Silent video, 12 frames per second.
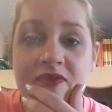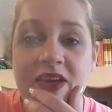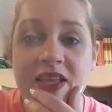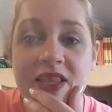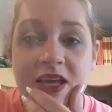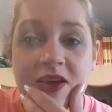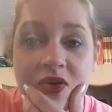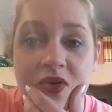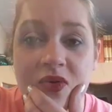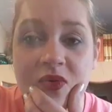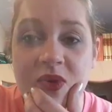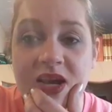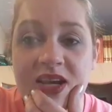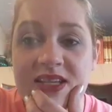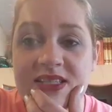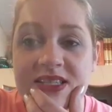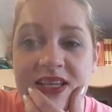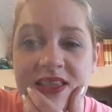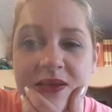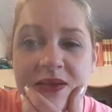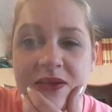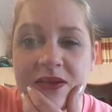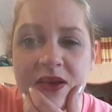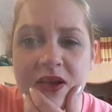Philo, what is in the